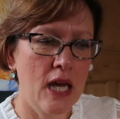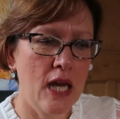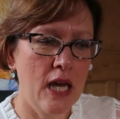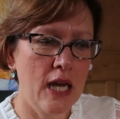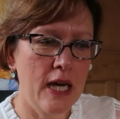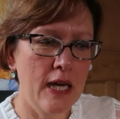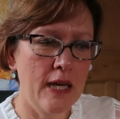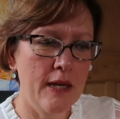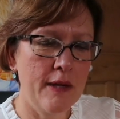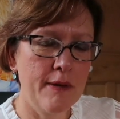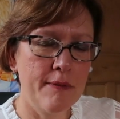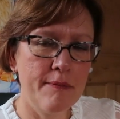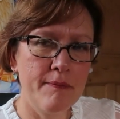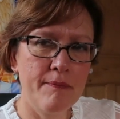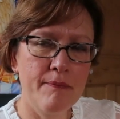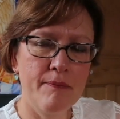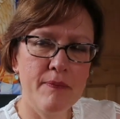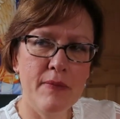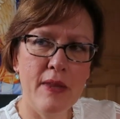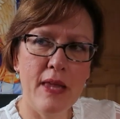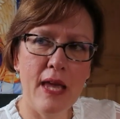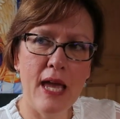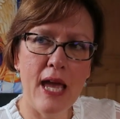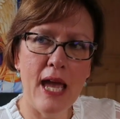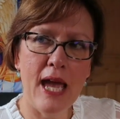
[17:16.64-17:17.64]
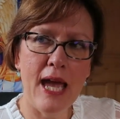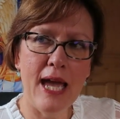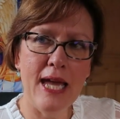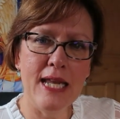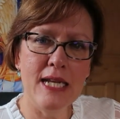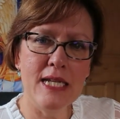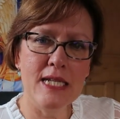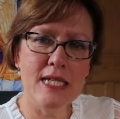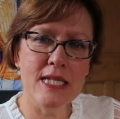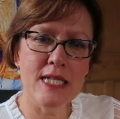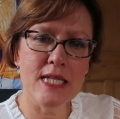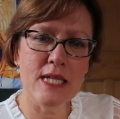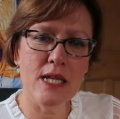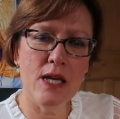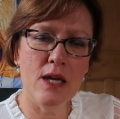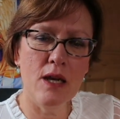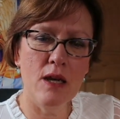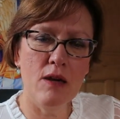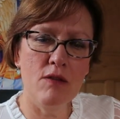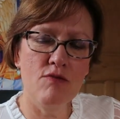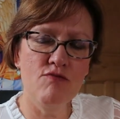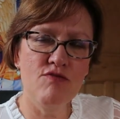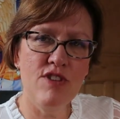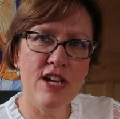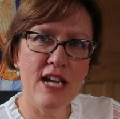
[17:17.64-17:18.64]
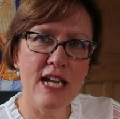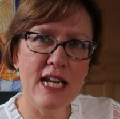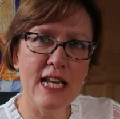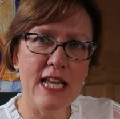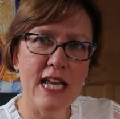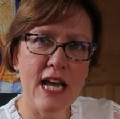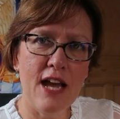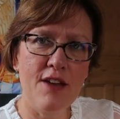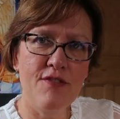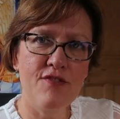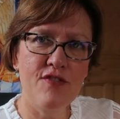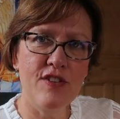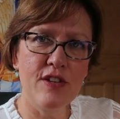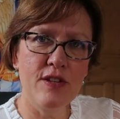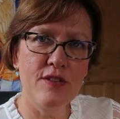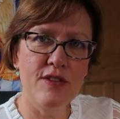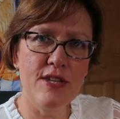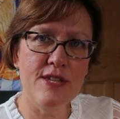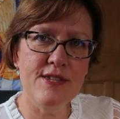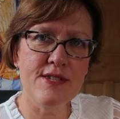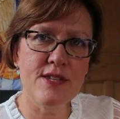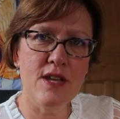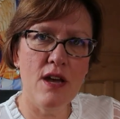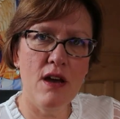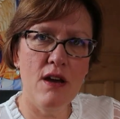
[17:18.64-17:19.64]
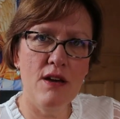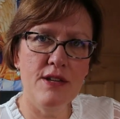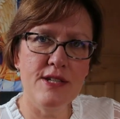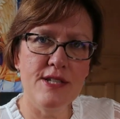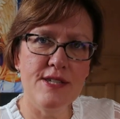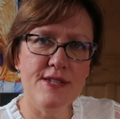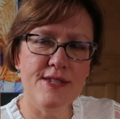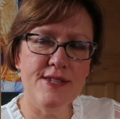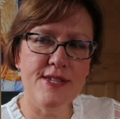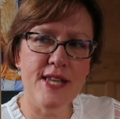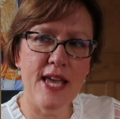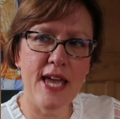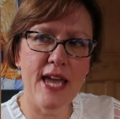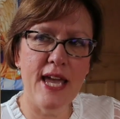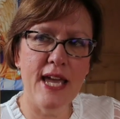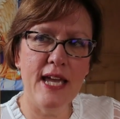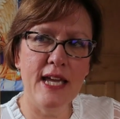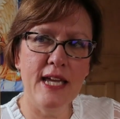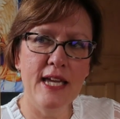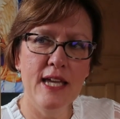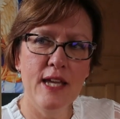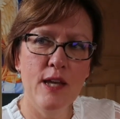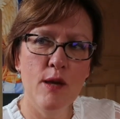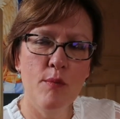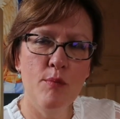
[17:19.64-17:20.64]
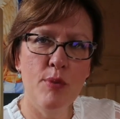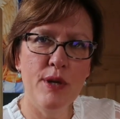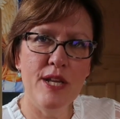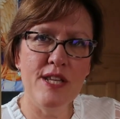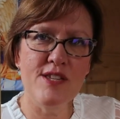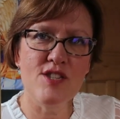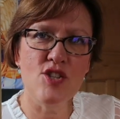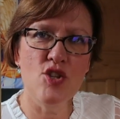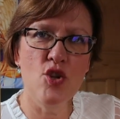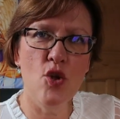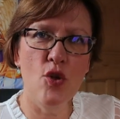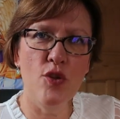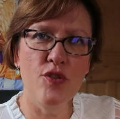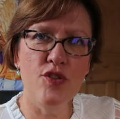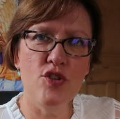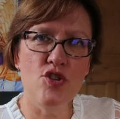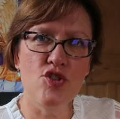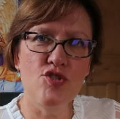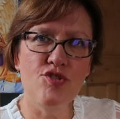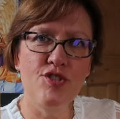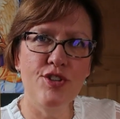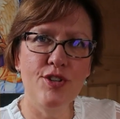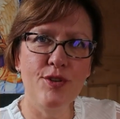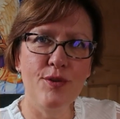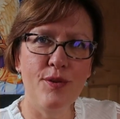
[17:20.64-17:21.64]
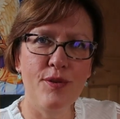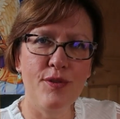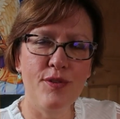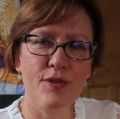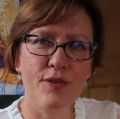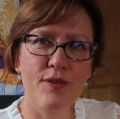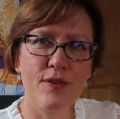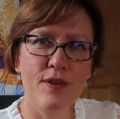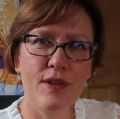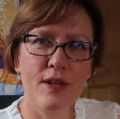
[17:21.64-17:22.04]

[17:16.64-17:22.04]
And really, I feel this card is saying, but it's not the truth.